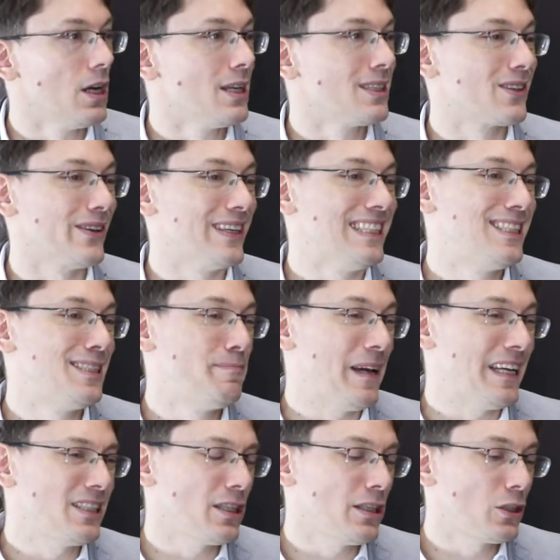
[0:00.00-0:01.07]
So it's
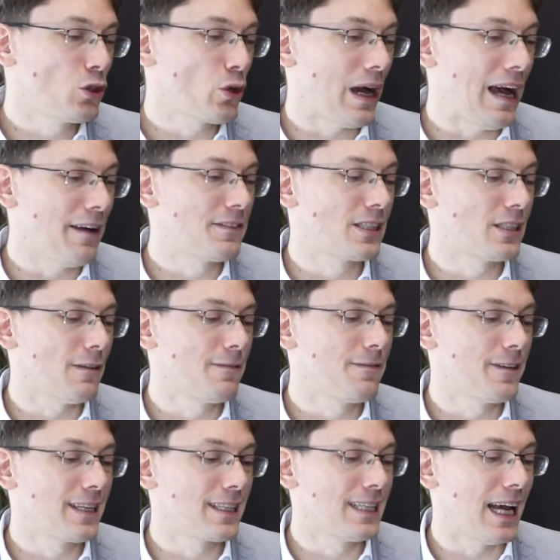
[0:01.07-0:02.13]
better to have
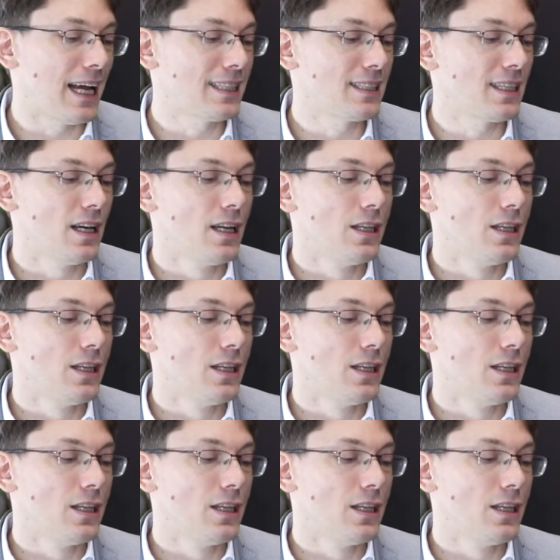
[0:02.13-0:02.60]
something that